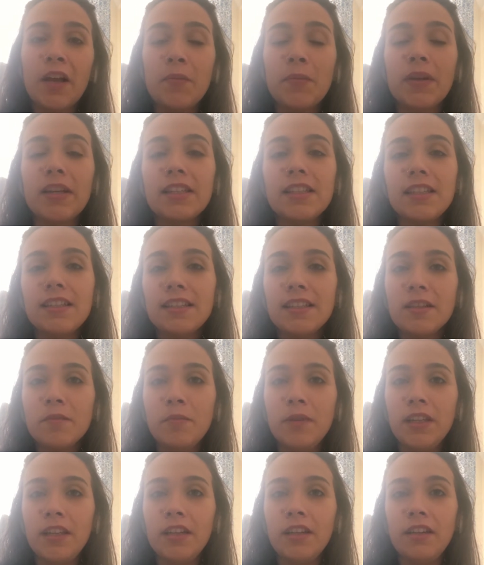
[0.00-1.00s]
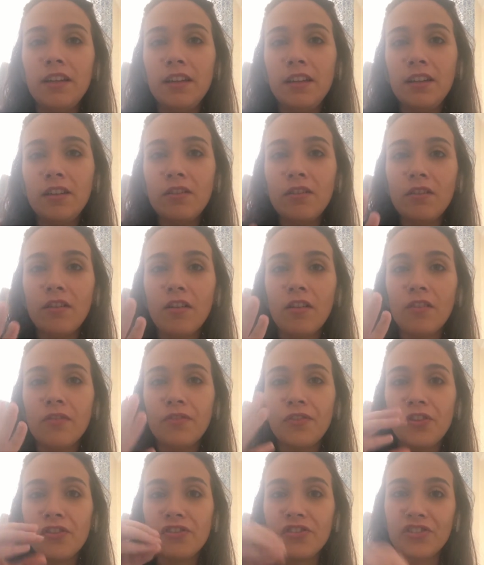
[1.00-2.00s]
because it's the beginning
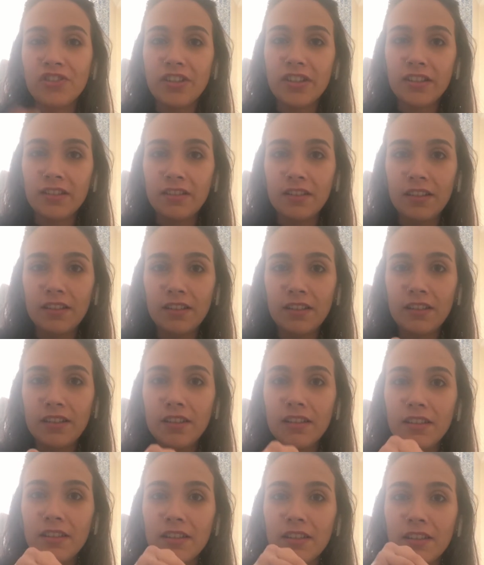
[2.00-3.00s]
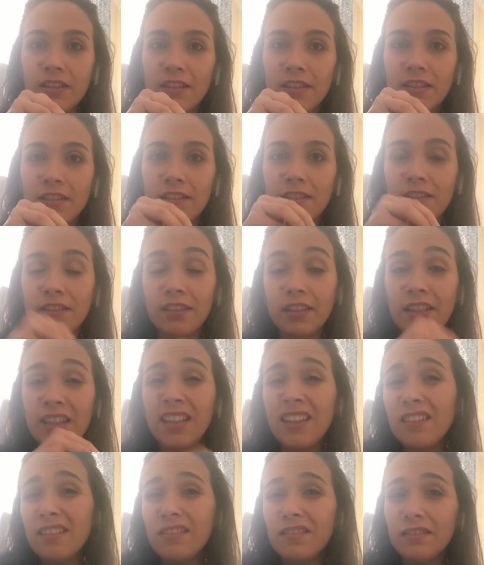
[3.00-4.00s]
of your journey
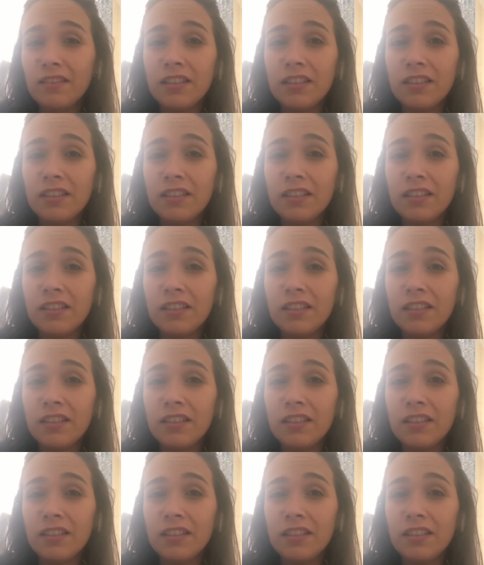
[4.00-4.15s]
here.